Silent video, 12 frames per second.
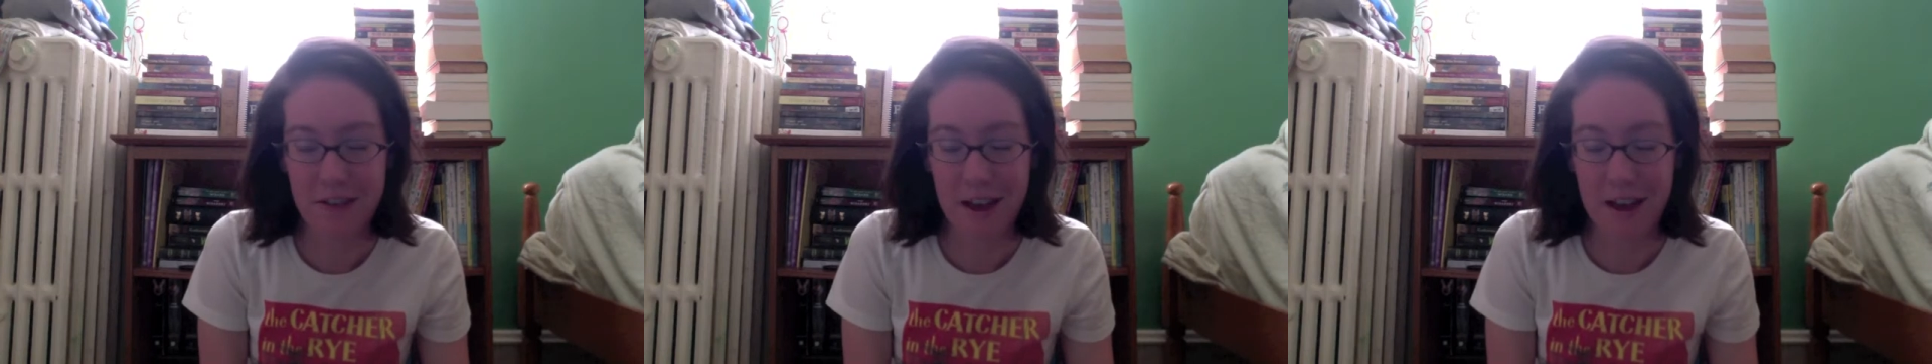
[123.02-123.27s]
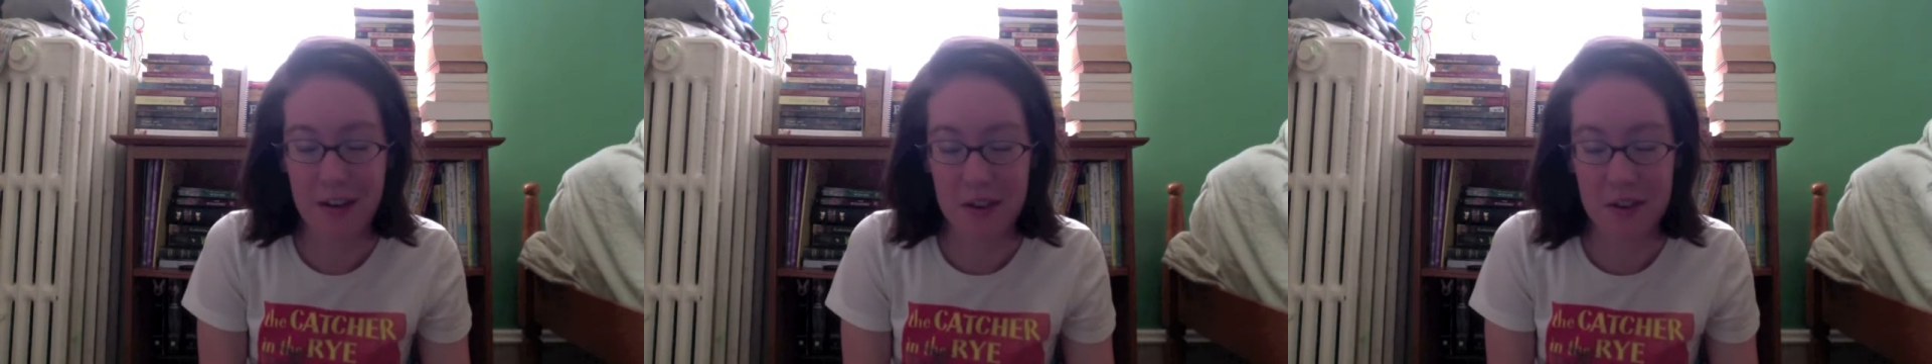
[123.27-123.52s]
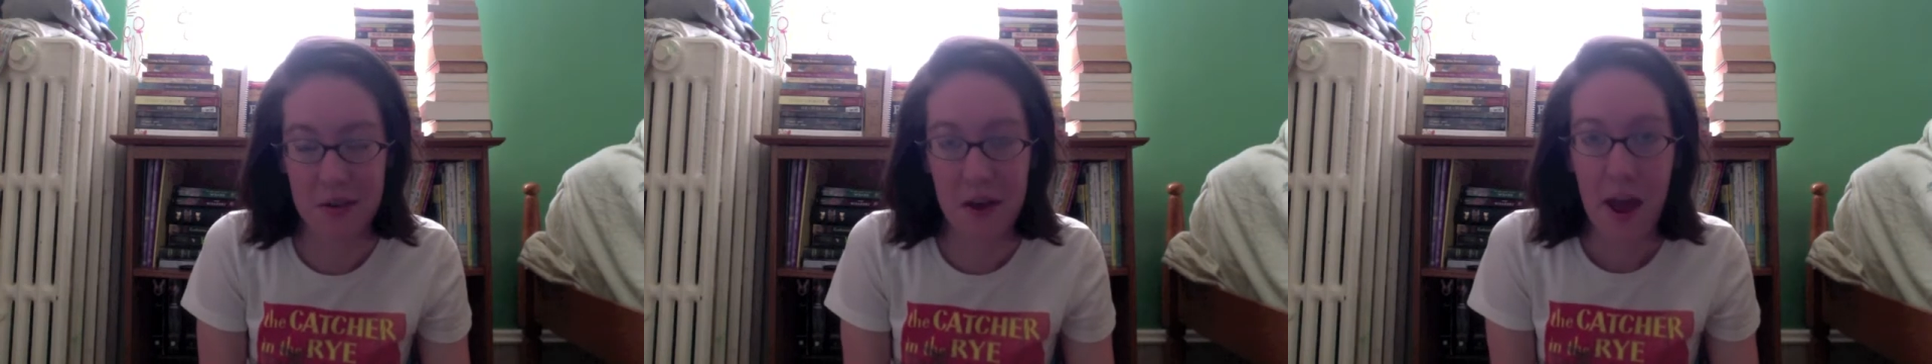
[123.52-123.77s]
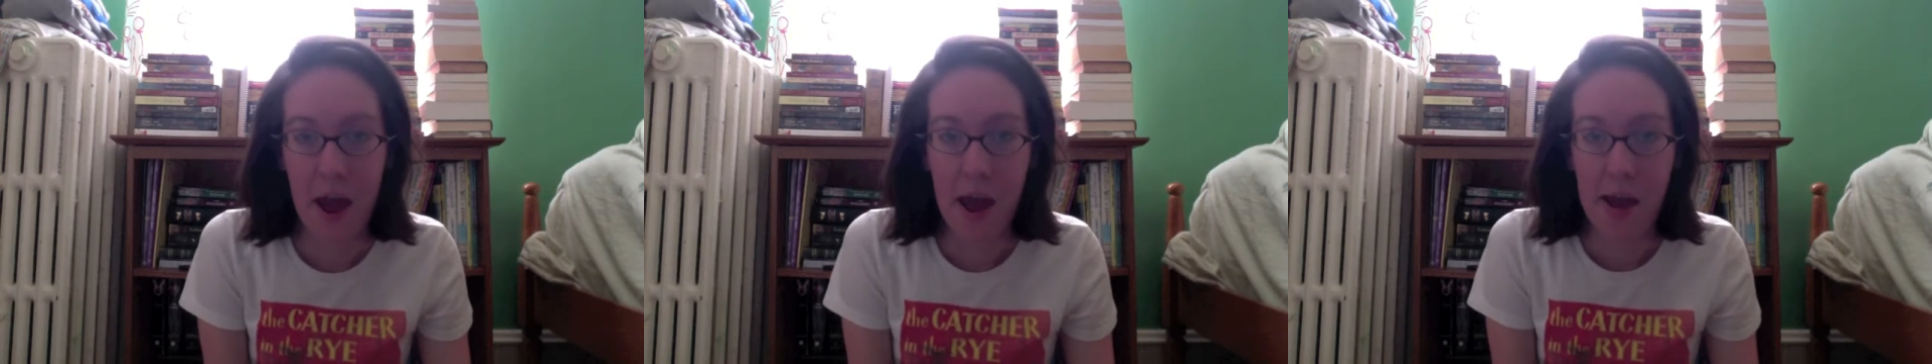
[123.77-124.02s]
I don't know.
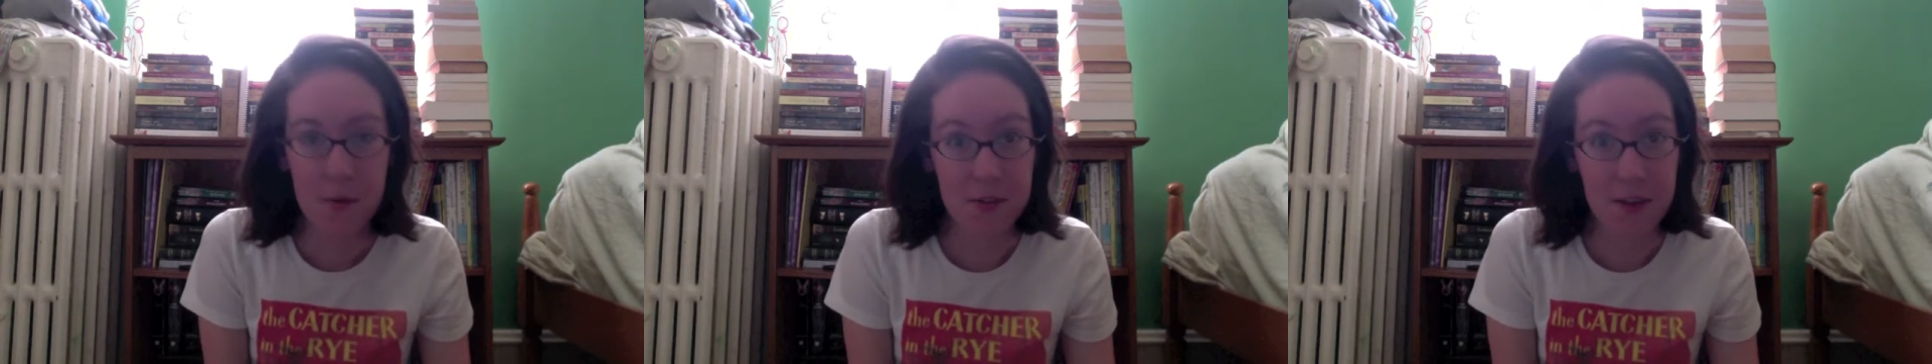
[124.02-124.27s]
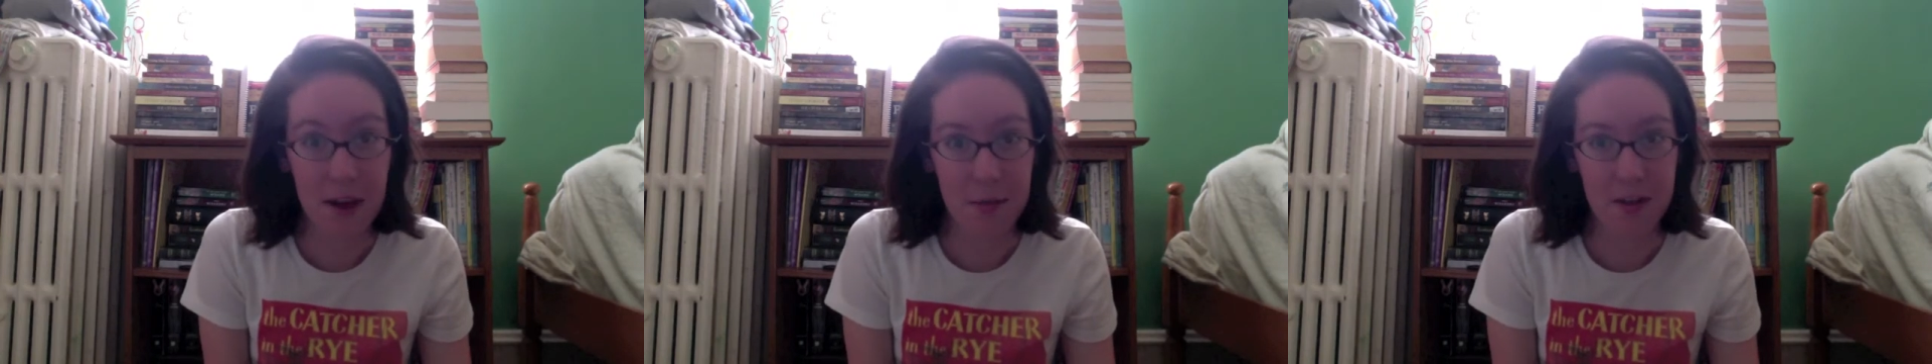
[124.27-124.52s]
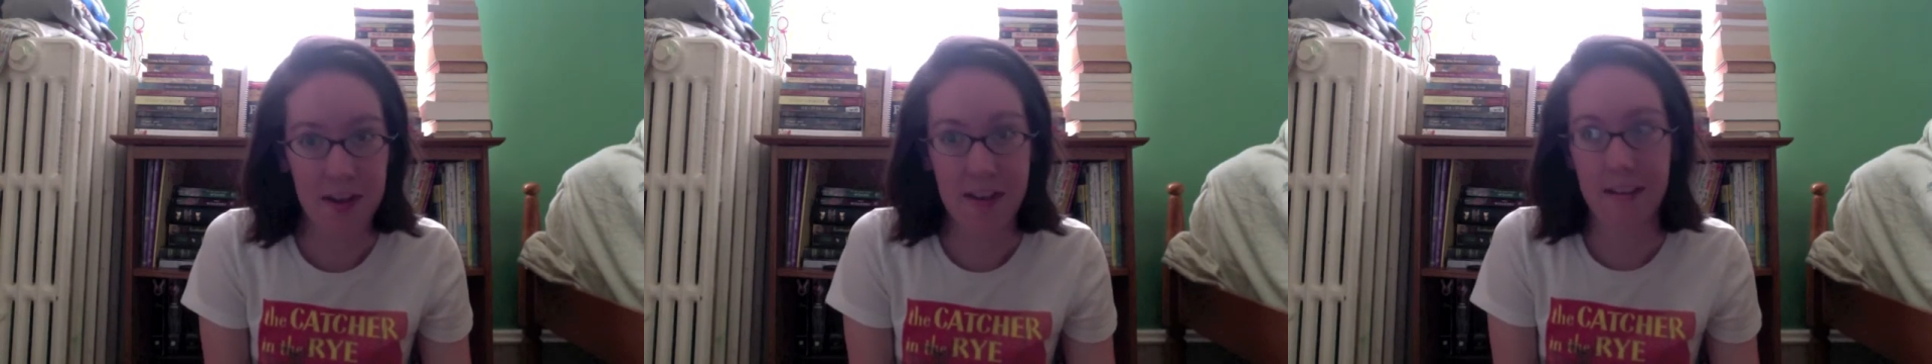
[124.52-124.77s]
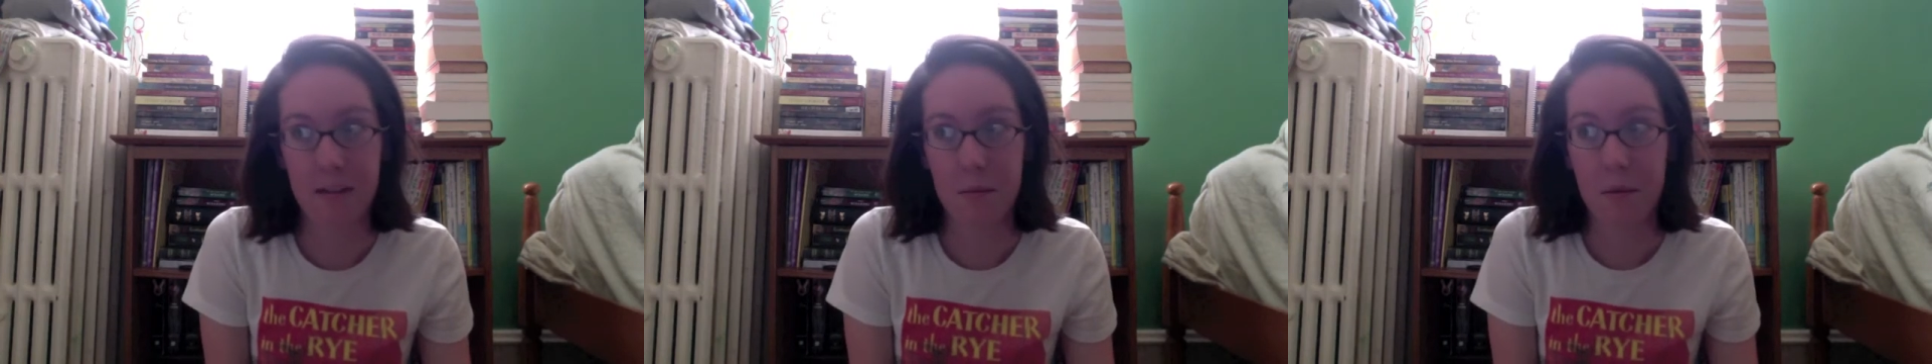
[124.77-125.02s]
It was complicated,